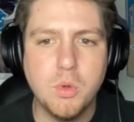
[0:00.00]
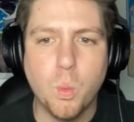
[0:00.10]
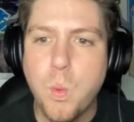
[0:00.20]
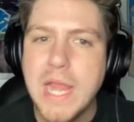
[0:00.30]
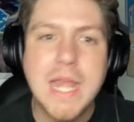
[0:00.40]

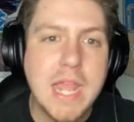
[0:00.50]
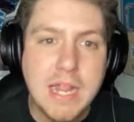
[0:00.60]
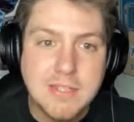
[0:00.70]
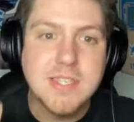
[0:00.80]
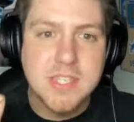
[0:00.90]
we
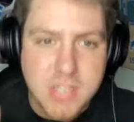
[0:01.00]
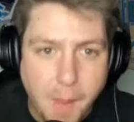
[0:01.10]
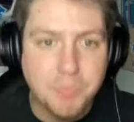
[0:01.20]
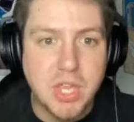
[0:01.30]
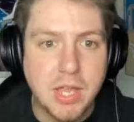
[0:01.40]
need
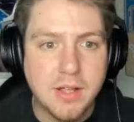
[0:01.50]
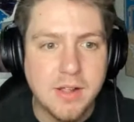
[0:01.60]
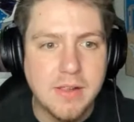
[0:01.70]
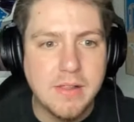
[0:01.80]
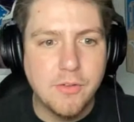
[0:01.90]
something
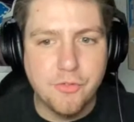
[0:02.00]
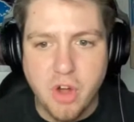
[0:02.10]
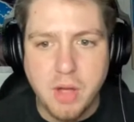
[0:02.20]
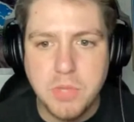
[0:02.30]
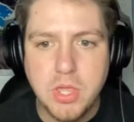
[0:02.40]

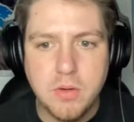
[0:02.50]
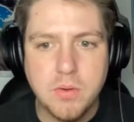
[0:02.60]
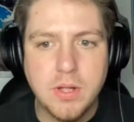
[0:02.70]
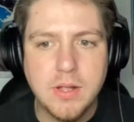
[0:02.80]
from you.